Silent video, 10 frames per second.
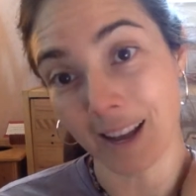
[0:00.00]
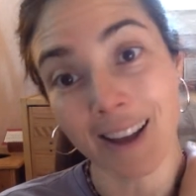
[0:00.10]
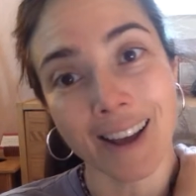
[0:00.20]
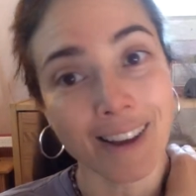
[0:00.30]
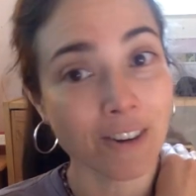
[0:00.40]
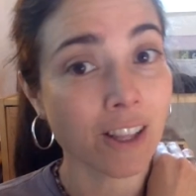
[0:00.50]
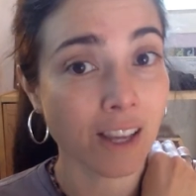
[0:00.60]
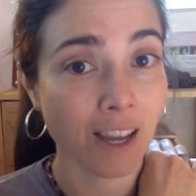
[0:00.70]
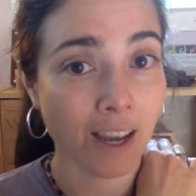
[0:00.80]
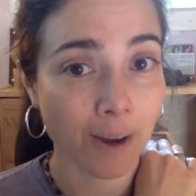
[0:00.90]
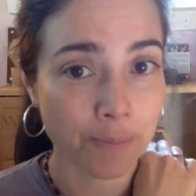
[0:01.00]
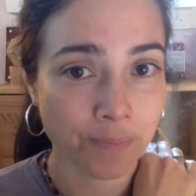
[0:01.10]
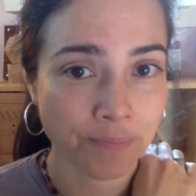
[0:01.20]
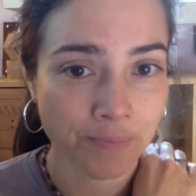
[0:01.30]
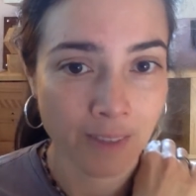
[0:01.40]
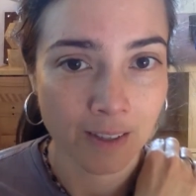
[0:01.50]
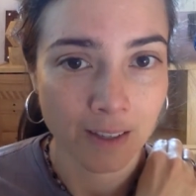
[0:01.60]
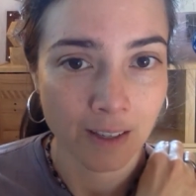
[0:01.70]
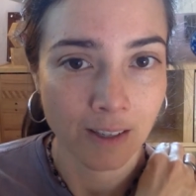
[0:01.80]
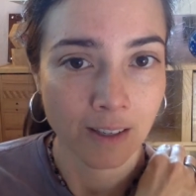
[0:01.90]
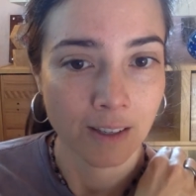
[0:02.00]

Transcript: Nobody speaks.